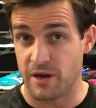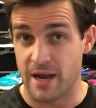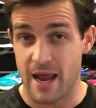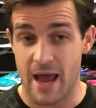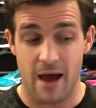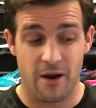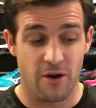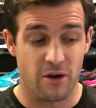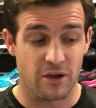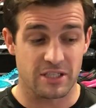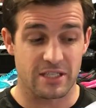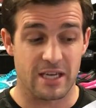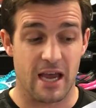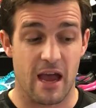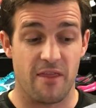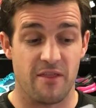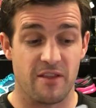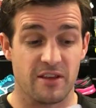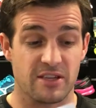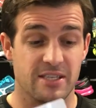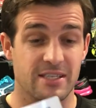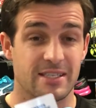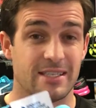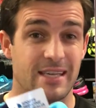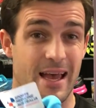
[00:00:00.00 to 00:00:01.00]
Now, I'm not saying
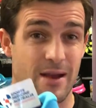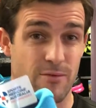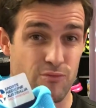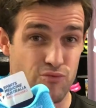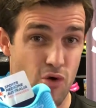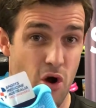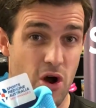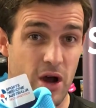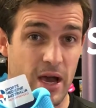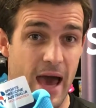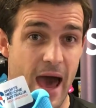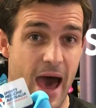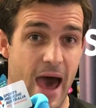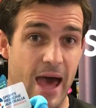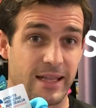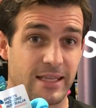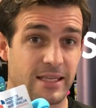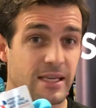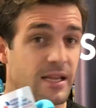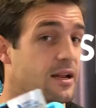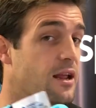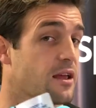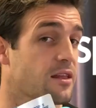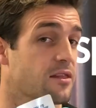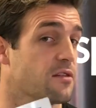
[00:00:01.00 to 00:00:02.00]
this is rock hard
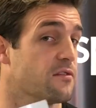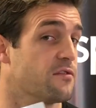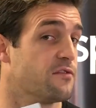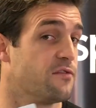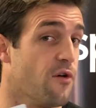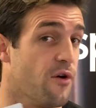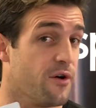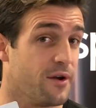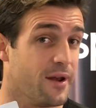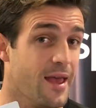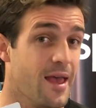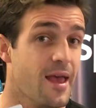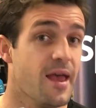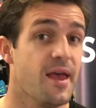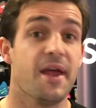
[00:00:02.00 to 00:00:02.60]
underneath the foot.